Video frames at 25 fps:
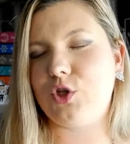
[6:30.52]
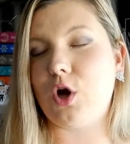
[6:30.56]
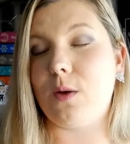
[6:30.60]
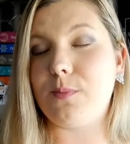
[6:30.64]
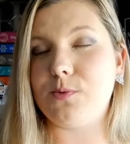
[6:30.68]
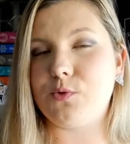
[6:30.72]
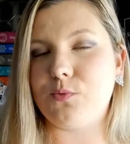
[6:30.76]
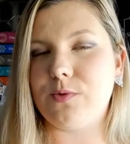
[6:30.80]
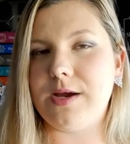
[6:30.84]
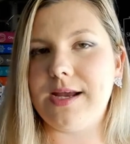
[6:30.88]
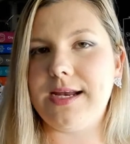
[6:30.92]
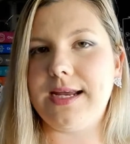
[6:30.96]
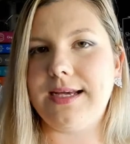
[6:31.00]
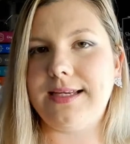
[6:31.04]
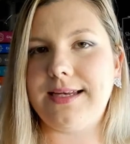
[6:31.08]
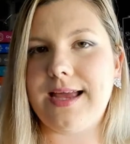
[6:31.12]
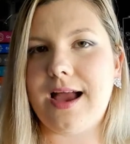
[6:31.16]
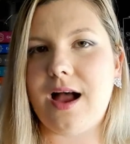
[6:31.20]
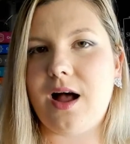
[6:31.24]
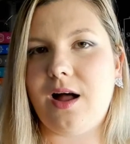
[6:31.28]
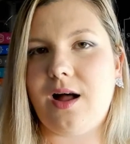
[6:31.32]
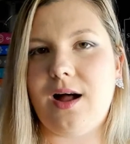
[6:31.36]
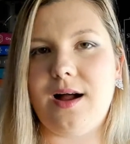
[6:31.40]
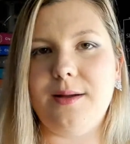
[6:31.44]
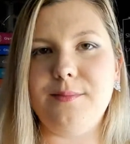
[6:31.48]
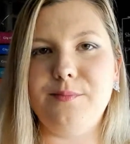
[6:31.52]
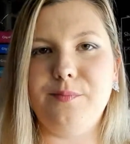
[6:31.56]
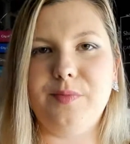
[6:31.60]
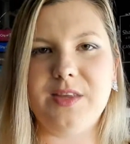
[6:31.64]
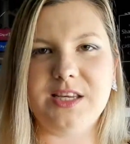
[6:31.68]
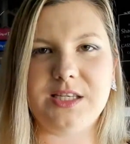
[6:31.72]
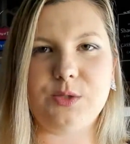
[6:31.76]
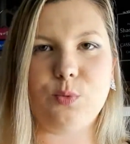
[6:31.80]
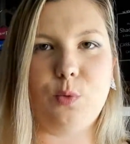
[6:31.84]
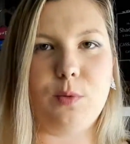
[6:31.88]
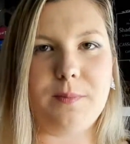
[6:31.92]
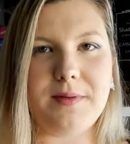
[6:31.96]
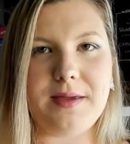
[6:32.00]
stopped reading now.
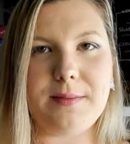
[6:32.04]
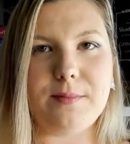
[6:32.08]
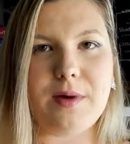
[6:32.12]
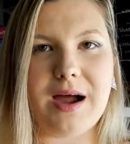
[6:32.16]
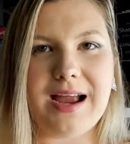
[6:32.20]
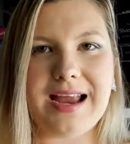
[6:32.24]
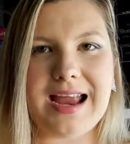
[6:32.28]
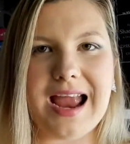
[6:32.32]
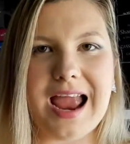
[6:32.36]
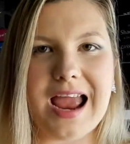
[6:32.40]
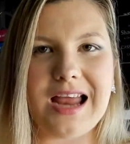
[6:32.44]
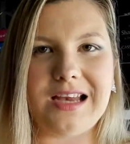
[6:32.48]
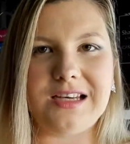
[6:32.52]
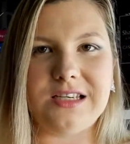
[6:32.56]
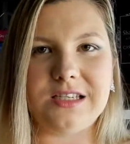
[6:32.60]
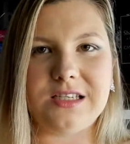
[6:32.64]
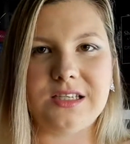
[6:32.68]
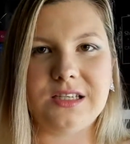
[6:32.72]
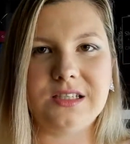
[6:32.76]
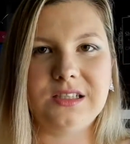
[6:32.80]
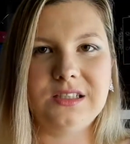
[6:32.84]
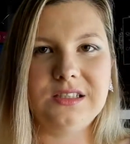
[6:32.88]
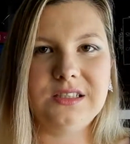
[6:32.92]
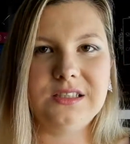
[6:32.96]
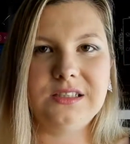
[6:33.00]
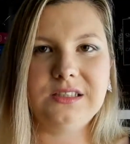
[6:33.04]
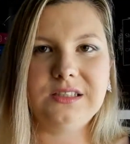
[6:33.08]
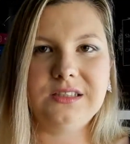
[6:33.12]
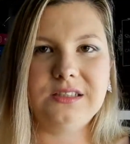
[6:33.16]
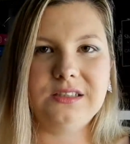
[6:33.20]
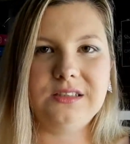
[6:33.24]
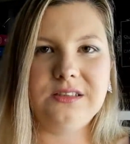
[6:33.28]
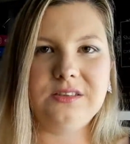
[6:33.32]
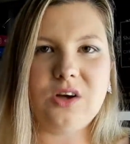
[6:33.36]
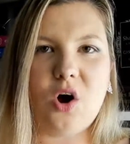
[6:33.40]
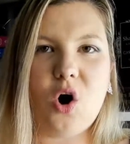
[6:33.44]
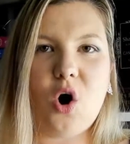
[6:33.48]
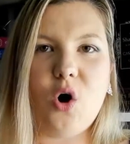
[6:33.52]
This will be my end
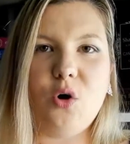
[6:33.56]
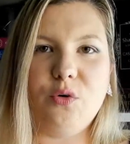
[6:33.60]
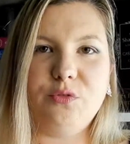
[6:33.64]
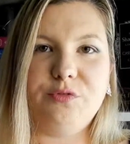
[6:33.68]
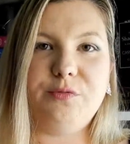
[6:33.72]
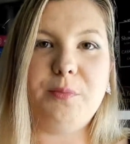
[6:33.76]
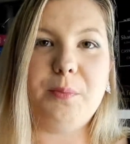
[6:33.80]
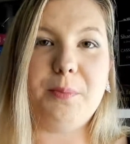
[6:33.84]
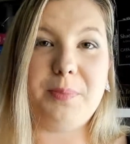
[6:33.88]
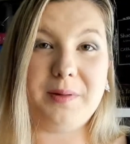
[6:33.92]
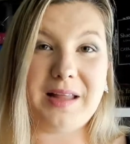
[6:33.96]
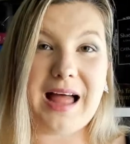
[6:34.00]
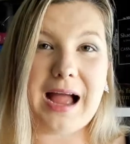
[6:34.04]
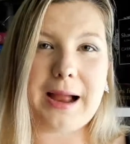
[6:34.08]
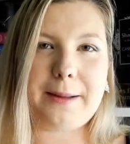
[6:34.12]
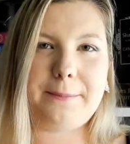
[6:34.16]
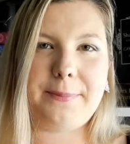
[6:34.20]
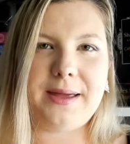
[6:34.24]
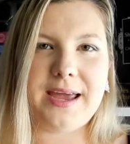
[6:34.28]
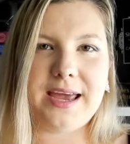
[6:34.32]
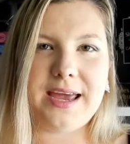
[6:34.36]
of Black